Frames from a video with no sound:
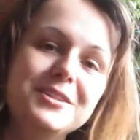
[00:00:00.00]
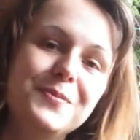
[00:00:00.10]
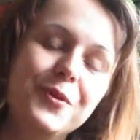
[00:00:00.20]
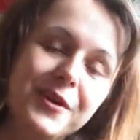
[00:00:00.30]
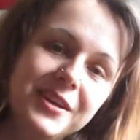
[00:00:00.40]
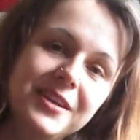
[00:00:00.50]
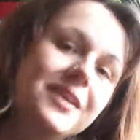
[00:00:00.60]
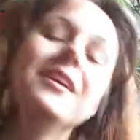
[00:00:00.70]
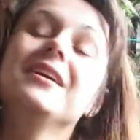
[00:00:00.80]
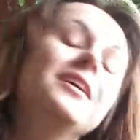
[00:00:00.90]
point,
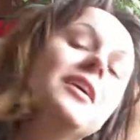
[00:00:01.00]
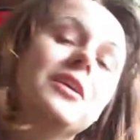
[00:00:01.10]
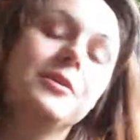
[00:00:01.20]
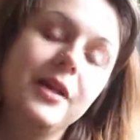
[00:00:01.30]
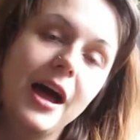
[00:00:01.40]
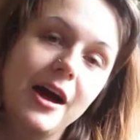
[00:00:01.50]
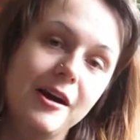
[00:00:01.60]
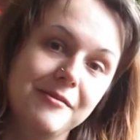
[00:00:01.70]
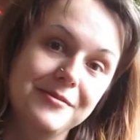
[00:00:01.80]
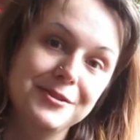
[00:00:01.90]
you'll
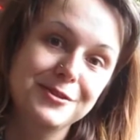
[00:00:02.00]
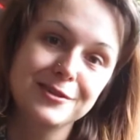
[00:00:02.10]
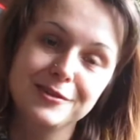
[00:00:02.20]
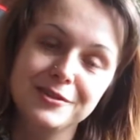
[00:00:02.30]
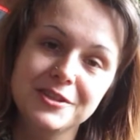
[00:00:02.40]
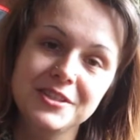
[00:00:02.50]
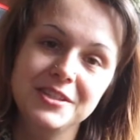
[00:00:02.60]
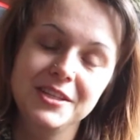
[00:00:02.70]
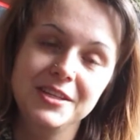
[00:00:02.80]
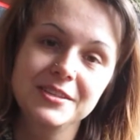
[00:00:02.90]
have sown your
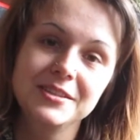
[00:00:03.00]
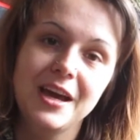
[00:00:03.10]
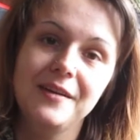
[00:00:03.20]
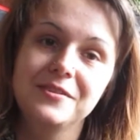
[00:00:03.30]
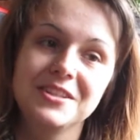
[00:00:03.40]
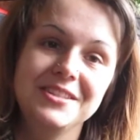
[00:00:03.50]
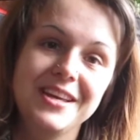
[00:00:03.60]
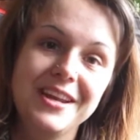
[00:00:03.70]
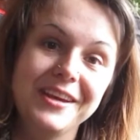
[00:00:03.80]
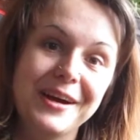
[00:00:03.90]
seeds after
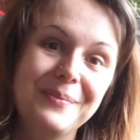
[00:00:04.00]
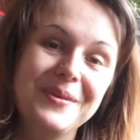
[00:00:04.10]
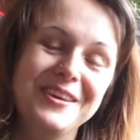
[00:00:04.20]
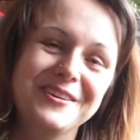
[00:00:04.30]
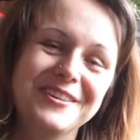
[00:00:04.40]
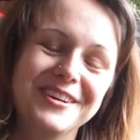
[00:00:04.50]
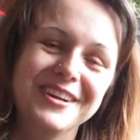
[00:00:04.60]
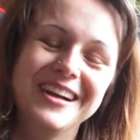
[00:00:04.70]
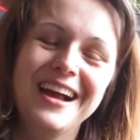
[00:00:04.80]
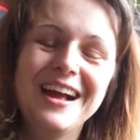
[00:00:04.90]
setting up your
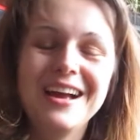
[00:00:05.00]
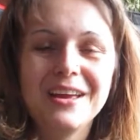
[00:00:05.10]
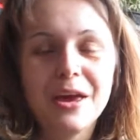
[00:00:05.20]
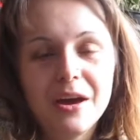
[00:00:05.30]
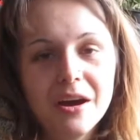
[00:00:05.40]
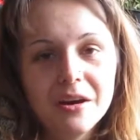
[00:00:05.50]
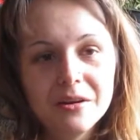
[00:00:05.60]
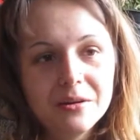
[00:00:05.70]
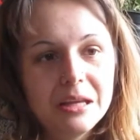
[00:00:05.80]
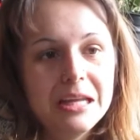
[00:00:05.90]

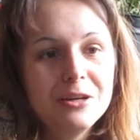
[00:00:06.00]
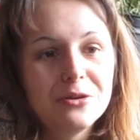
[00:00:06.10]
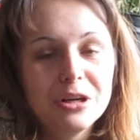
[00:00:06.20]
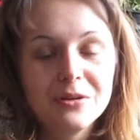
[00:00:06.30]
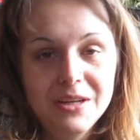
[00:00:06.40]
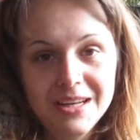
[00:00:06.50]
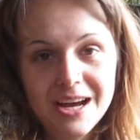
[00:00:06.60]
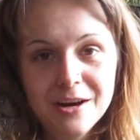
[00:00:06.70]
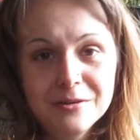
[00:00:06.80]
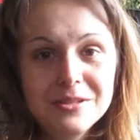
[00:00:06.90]
indoor
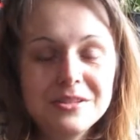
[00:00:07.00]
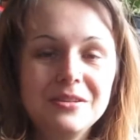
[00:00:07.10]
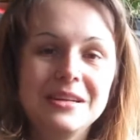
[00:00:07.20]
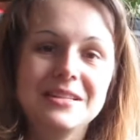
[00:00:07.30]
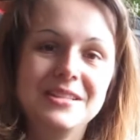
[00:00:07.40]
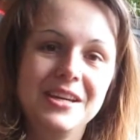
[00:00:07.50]
greenhouse. You can see